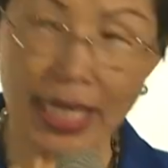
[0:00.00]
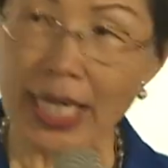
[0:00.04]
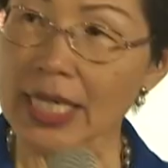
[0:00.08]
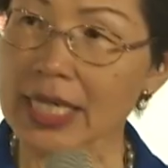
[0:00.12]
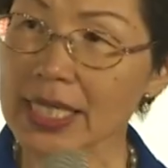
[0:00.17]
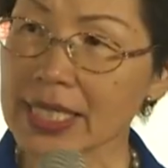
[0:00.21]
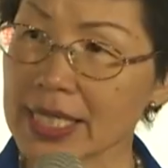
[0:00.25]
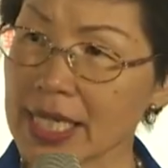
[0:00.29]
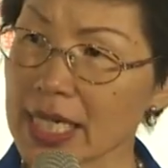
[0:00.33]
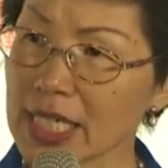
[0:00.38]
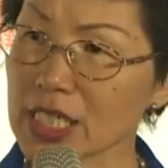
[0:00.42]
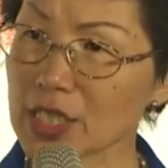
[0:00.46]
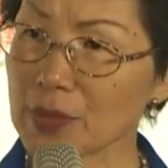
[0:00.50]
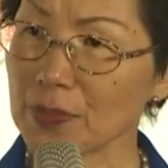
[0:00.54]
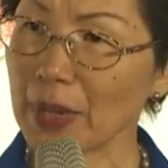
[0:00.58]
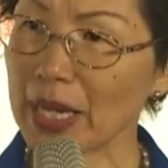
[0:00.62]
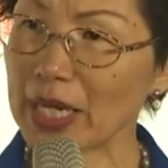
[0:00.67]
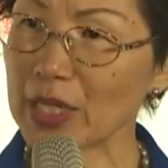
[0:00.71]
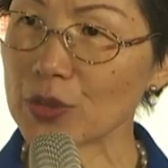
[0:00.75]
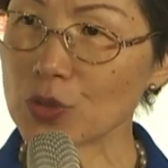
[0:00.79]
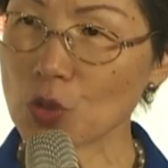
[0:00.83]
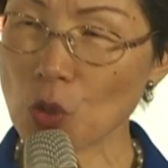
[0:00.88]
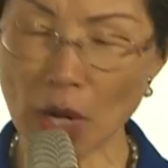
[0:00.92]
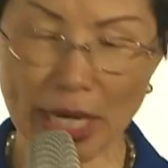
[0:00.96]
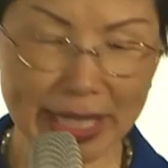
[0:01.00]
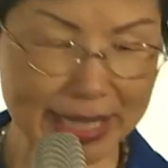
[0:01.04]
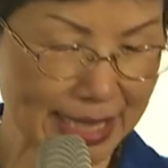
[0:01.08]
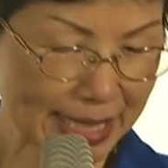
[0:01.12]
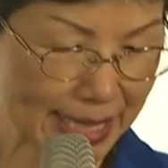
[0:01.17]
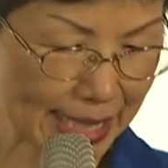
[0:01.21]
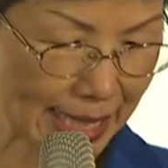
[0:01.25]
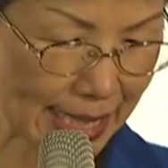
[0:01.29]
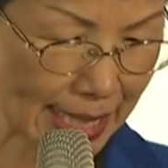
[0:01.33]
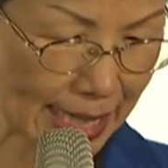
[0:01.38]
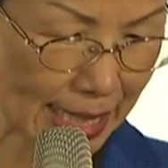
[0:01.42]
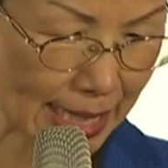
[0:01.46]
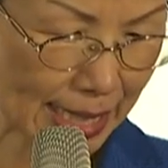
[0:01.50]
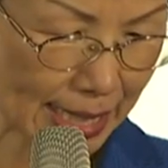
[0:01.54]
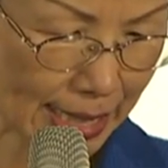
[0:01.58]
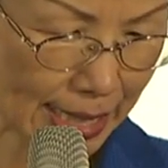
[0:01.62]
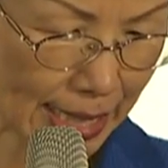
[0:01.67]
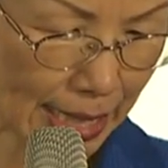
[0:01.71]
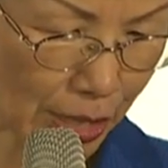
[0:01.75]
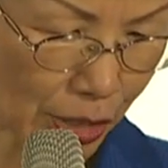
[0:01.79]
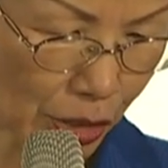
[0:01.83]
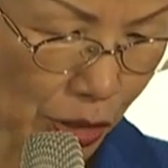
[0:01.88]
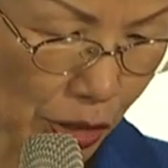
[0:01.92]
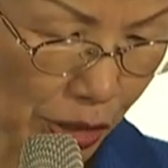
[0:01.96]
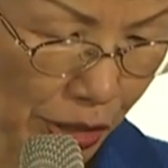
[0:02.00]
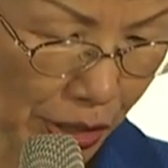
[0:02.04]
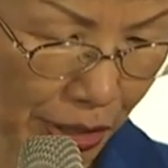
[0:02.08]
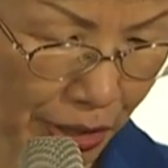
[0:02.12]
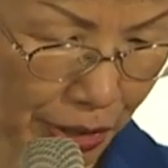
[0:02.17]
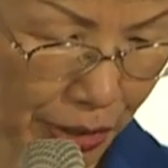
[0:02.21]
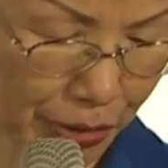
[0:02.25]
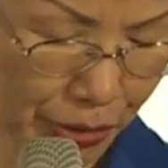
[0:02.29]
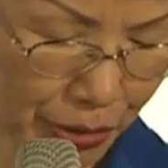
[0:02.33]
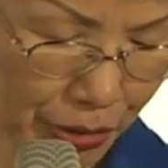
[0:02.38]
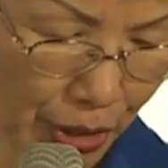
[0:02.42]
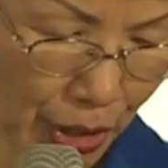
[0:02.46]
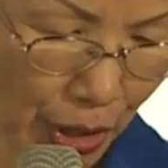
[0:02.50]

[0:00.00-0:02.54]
Since May 20 this year,